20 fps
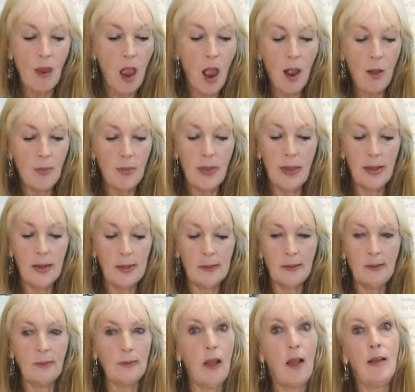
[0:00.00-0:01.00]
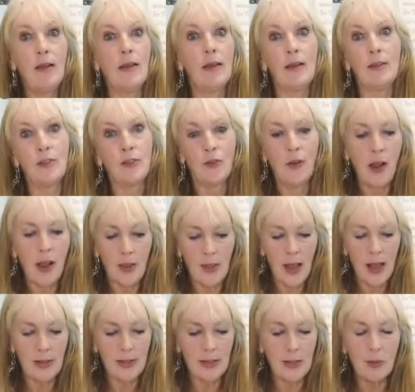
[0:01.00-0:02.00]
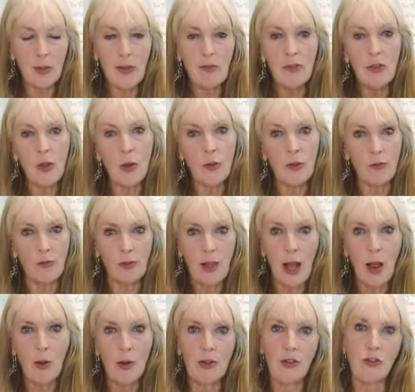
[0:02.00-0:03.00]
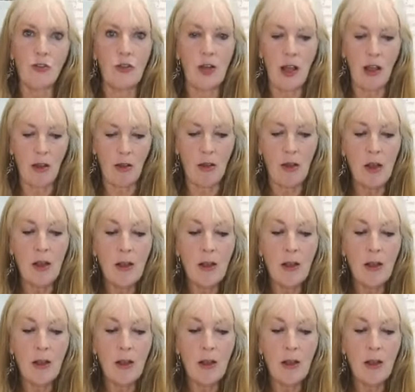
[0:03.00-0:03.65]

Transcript: I'm thinking, I got to try that. So even though the flowers are now